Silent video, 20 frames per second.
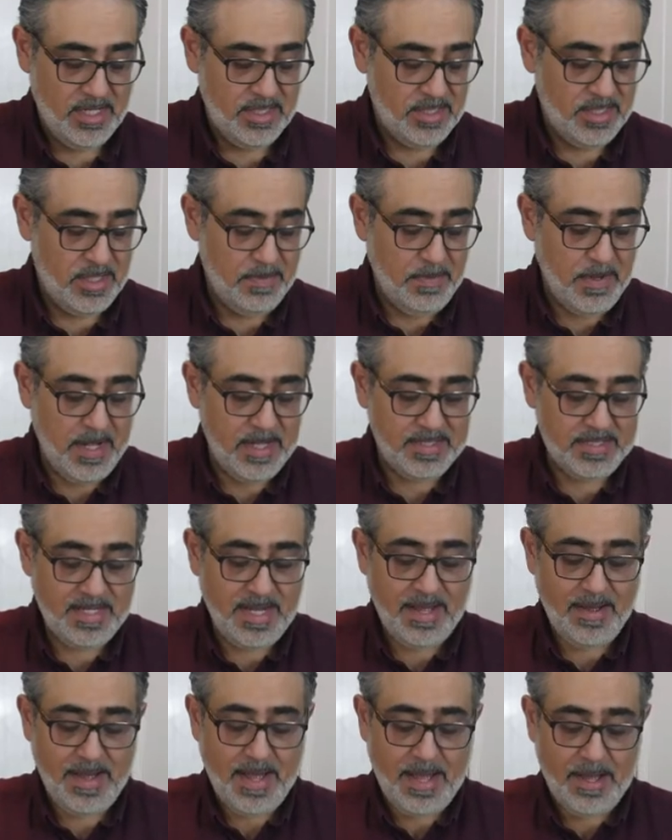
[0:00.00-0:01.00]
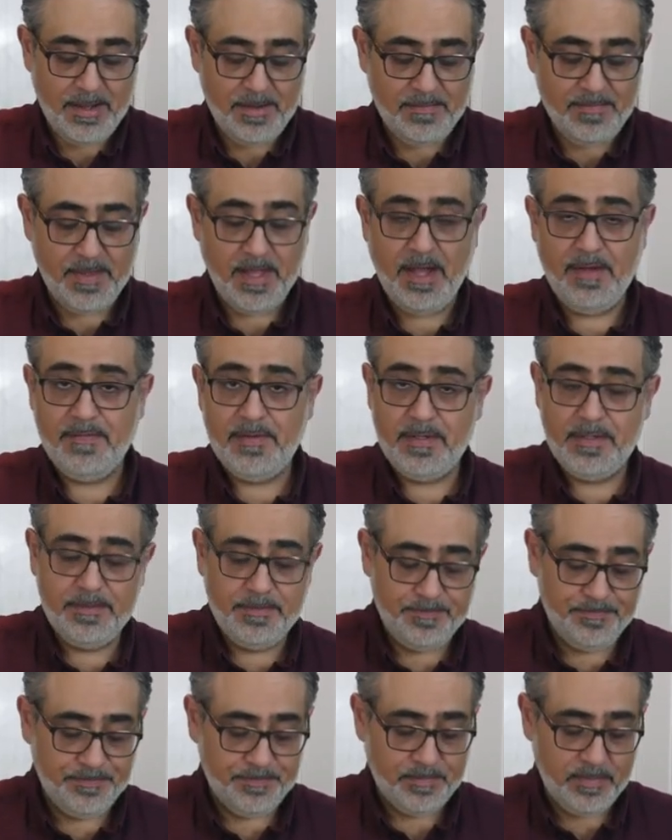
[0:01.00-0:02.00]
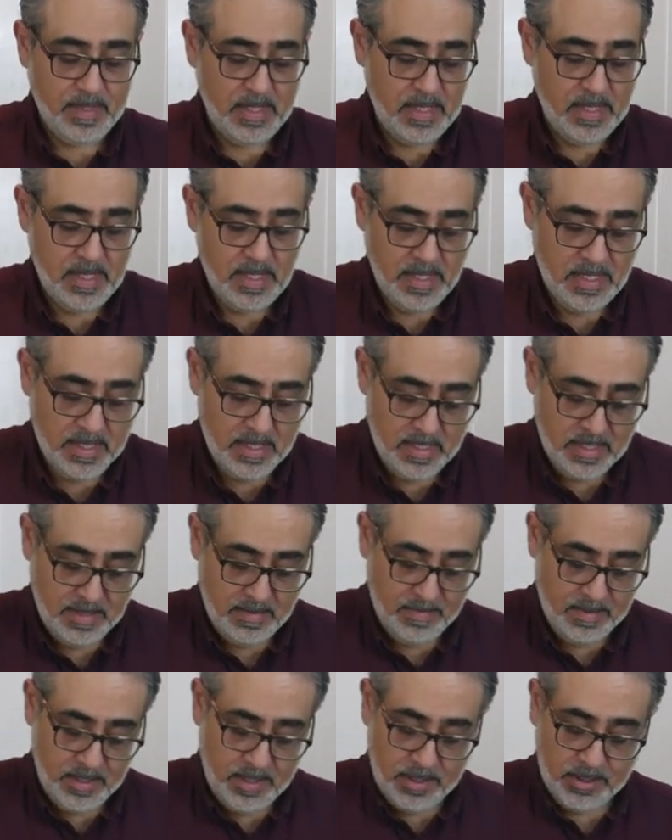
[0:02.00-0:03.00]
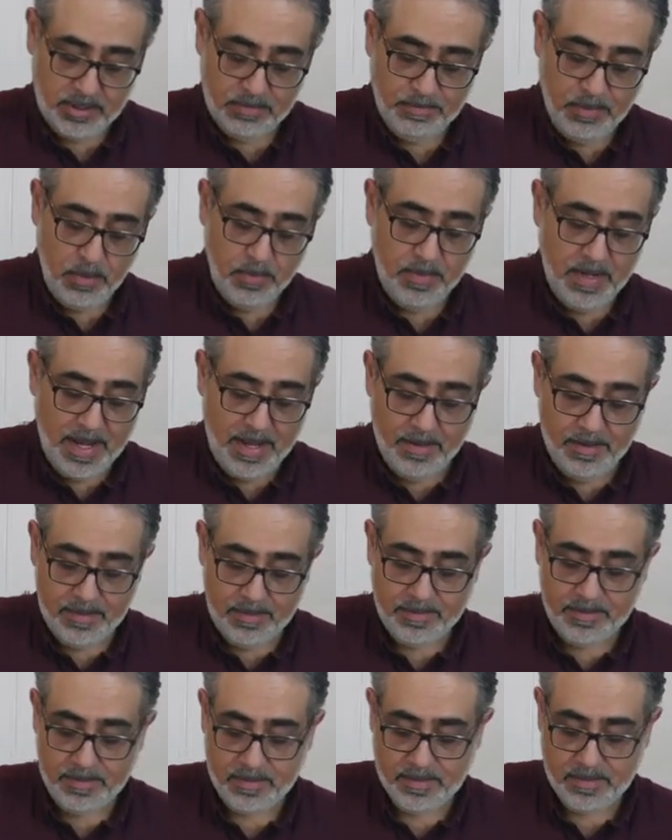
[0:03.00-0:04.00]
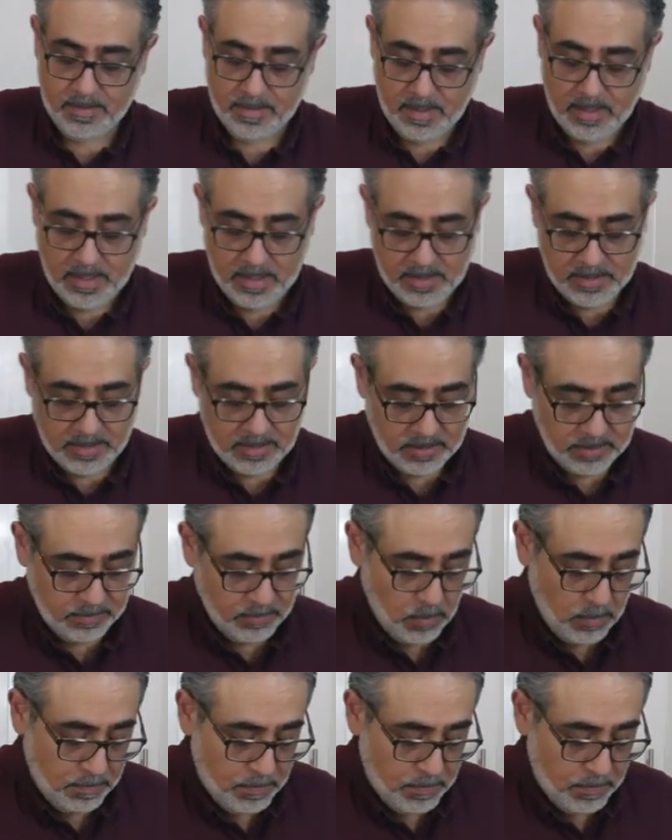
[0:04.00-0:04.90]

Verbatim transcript: So the pie's now out of the oven. I'm going to spoon out a small